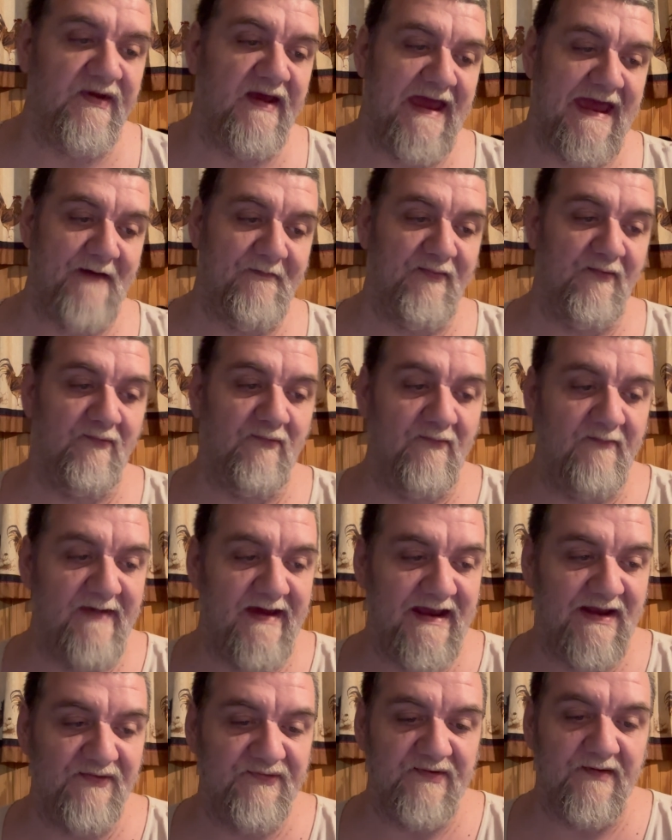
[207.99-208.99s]
Apple
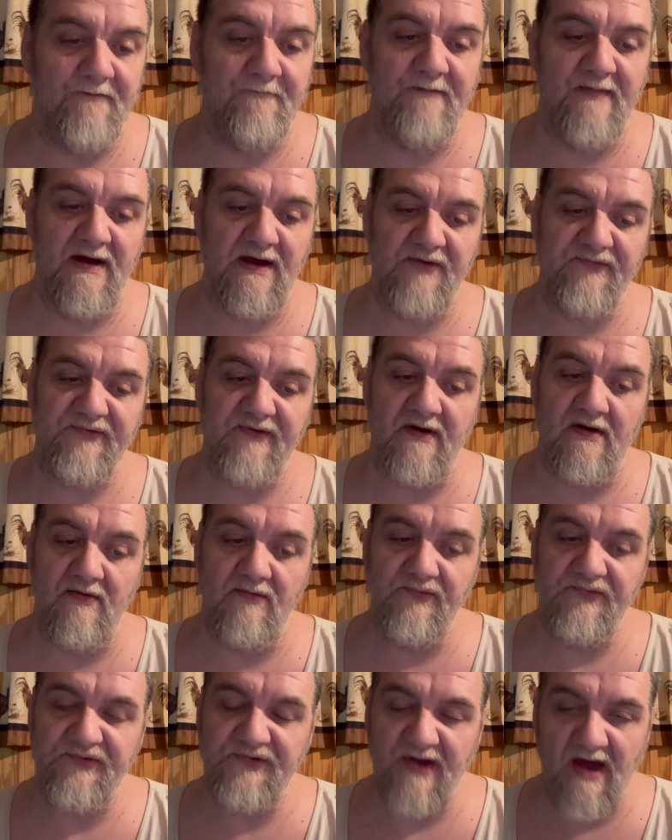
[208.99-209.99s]
remains a
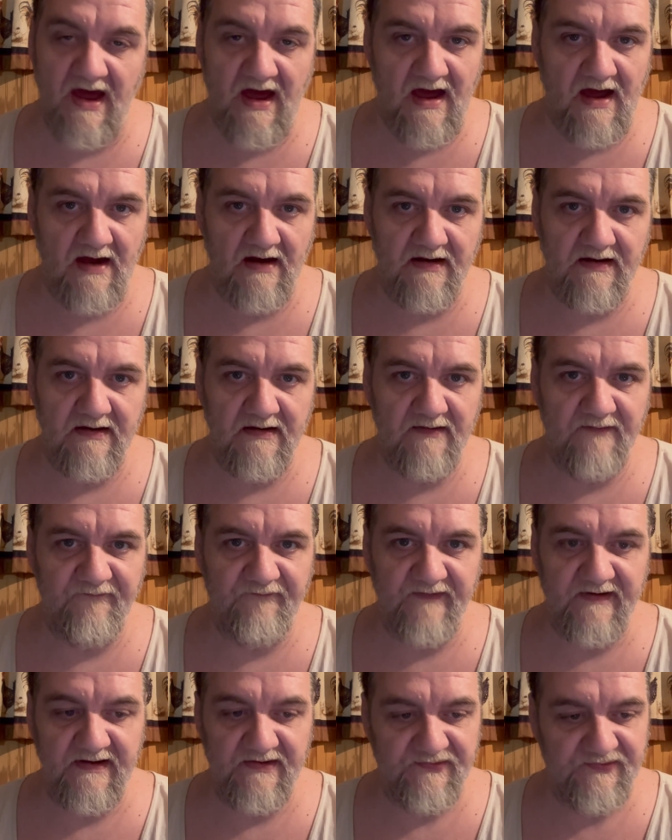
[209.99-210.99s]
must-own stock,
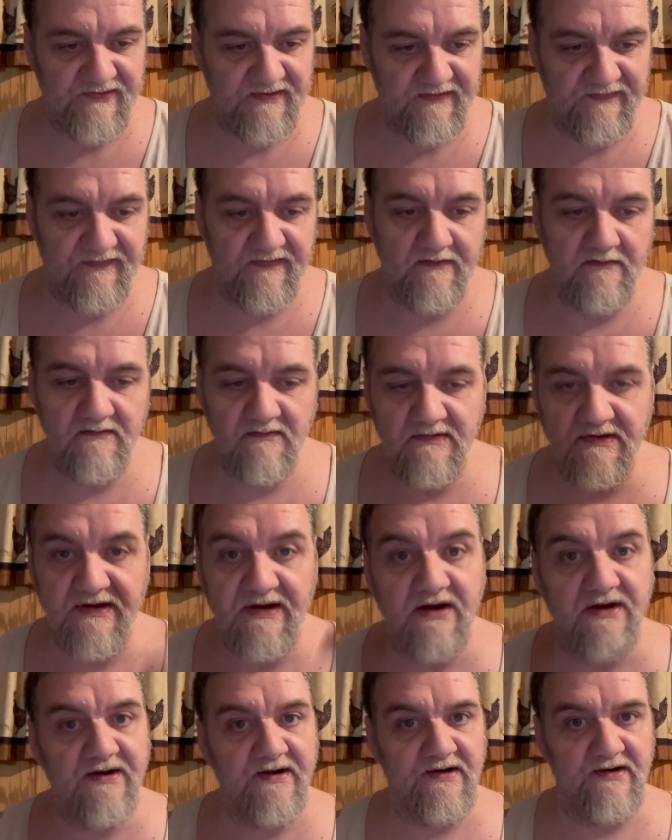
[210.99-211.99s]
Feinseth
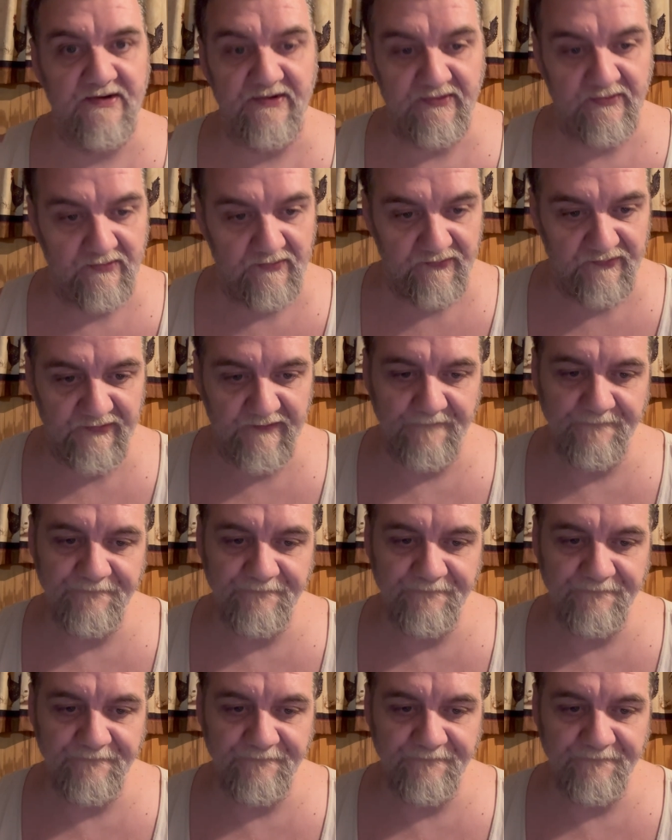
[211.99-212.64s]
concludes.